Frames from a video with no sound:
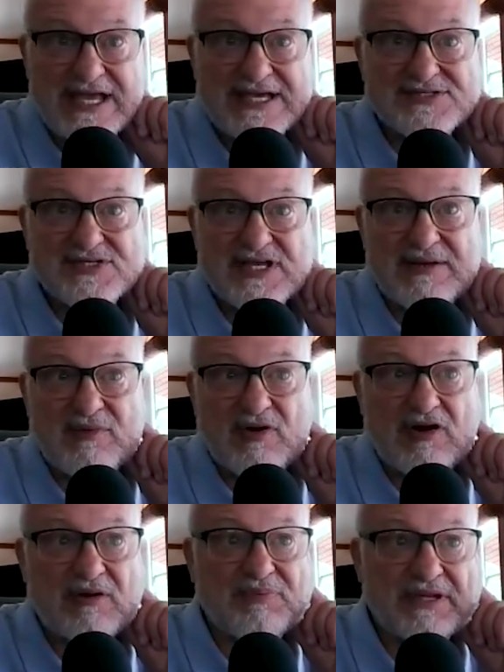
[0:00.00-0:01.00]

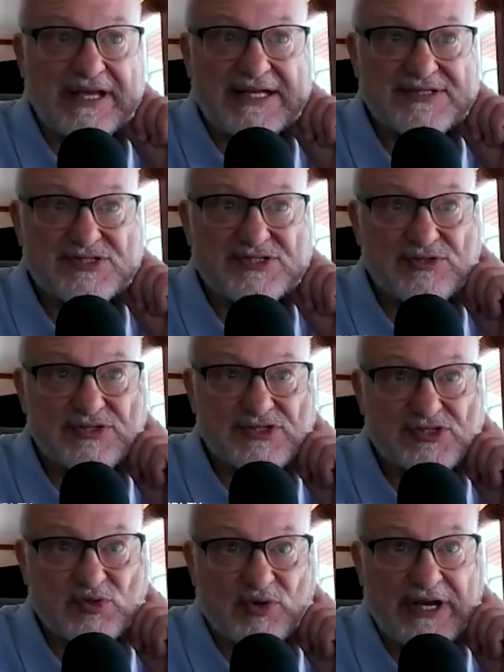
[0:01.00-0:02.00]
SMR plans due to
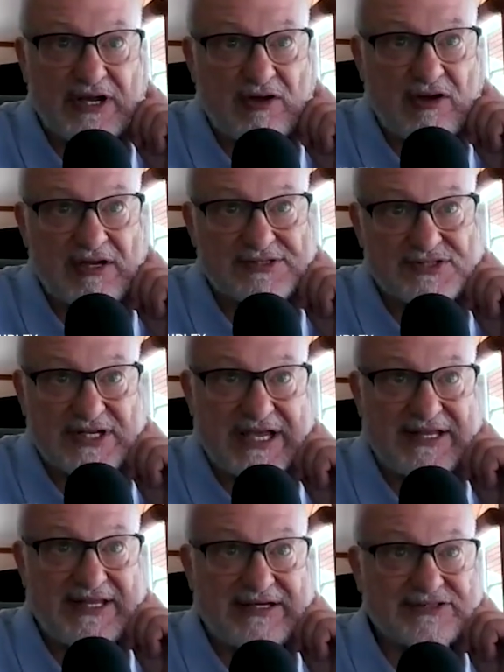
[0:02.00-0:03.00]
soaring costs,
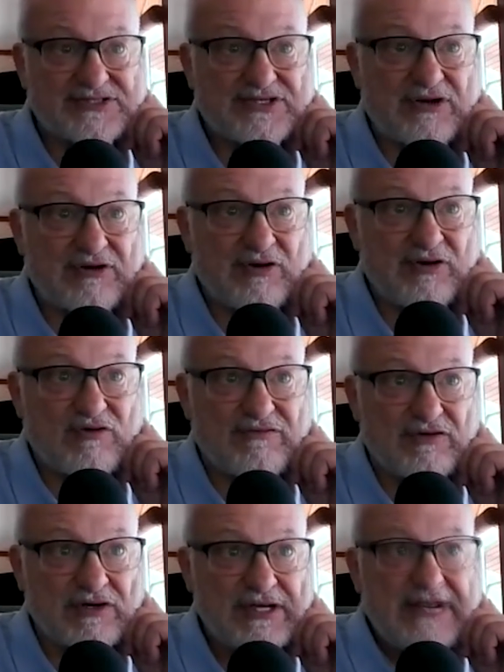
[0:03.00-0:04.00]
and they'll start
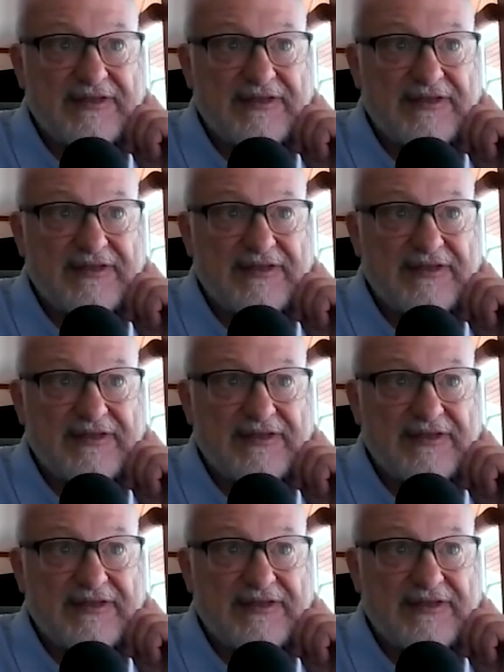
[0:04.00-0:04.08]
over.